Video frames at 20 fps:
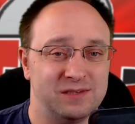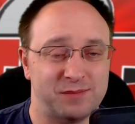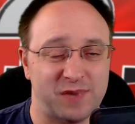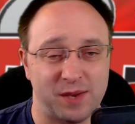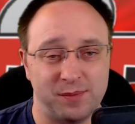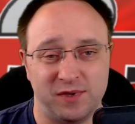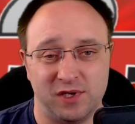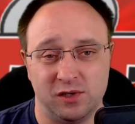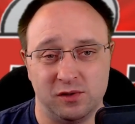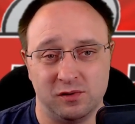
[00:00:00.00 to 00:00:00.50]

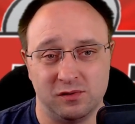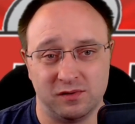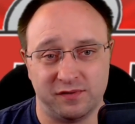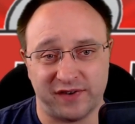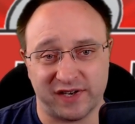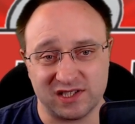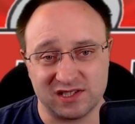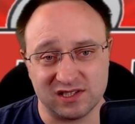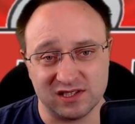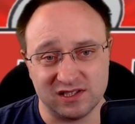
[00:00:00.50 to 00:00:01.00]
Maybe you
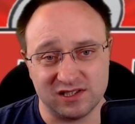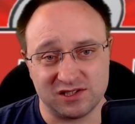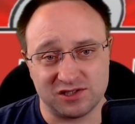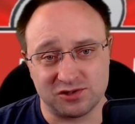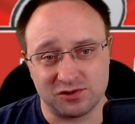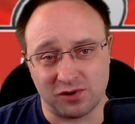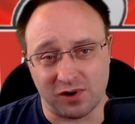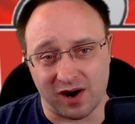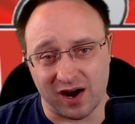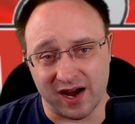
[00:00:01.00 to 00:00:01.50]
eventually
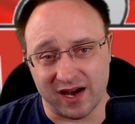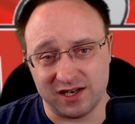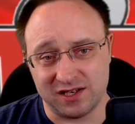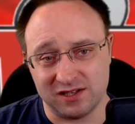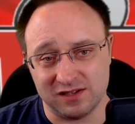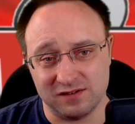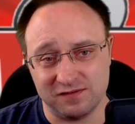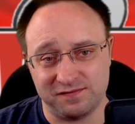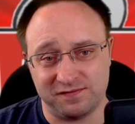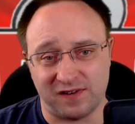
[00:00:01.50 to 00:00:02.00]
try
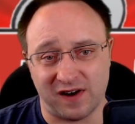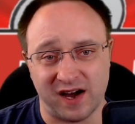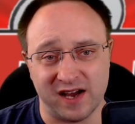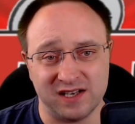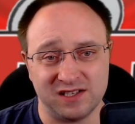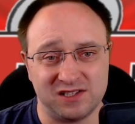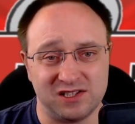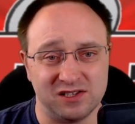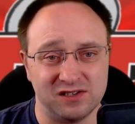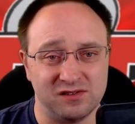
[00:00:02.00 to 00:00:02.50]
to
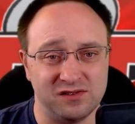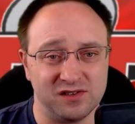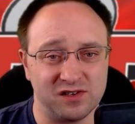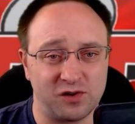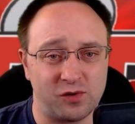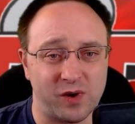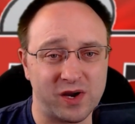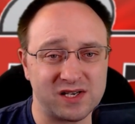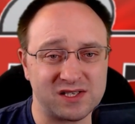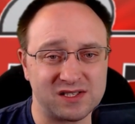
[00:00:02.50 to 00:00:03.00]
fine tune your
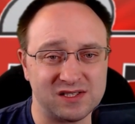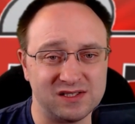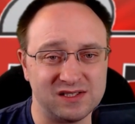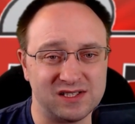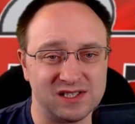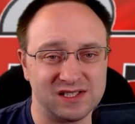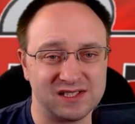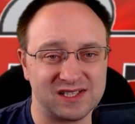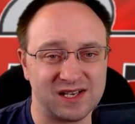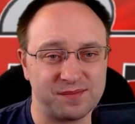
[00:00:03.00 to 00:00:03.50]

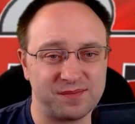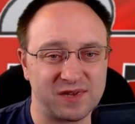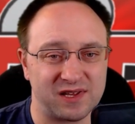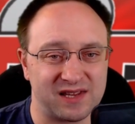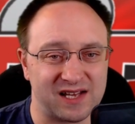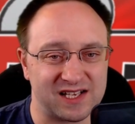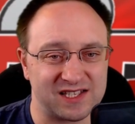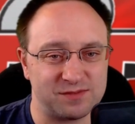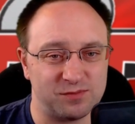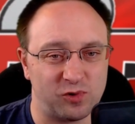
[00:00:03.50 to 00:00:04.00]
questions to something
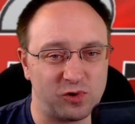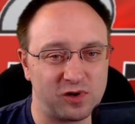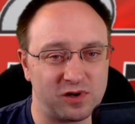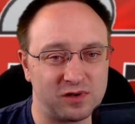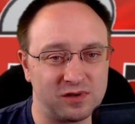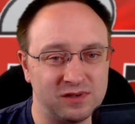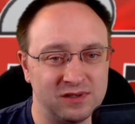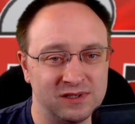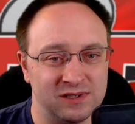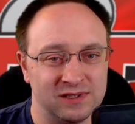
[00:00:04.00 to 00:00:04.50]
that's
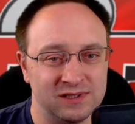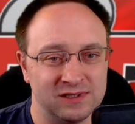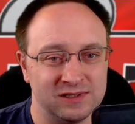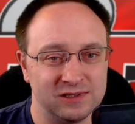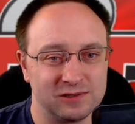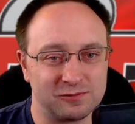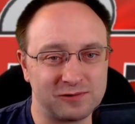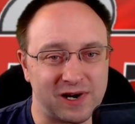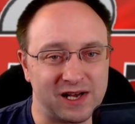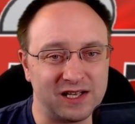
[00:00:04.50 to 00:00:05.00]
more
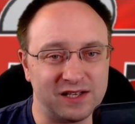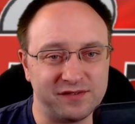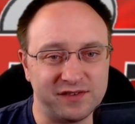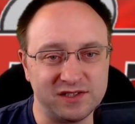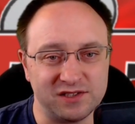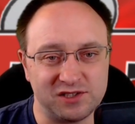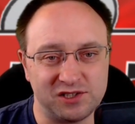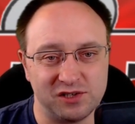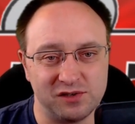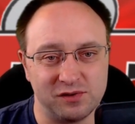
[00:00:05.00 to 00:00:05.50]

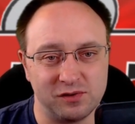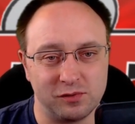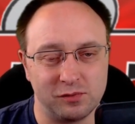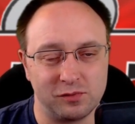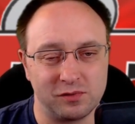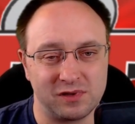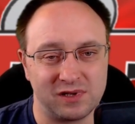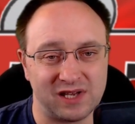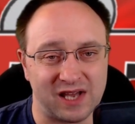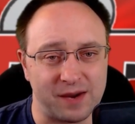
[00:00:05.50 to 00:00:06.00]
relevant
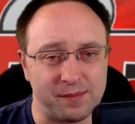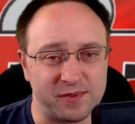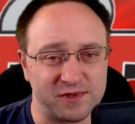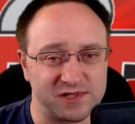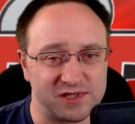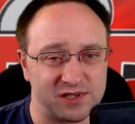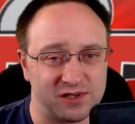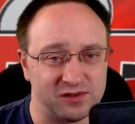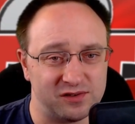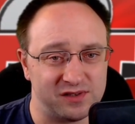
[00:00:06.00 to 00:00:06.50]
to the
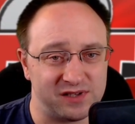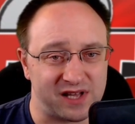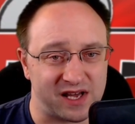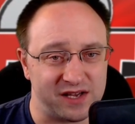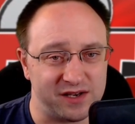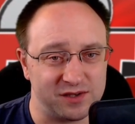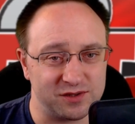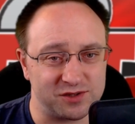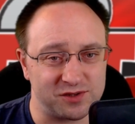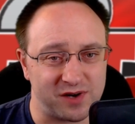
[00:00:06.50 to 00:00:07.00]
episode
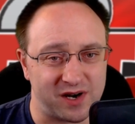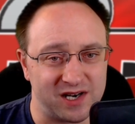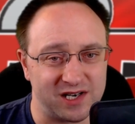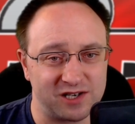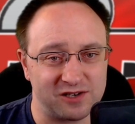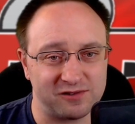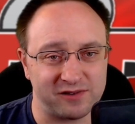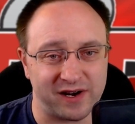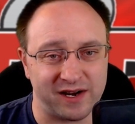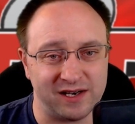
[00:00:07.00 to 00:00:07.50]
that you're trying to
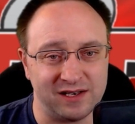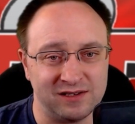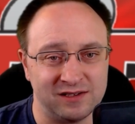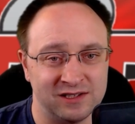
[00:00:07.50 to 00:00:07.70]
create.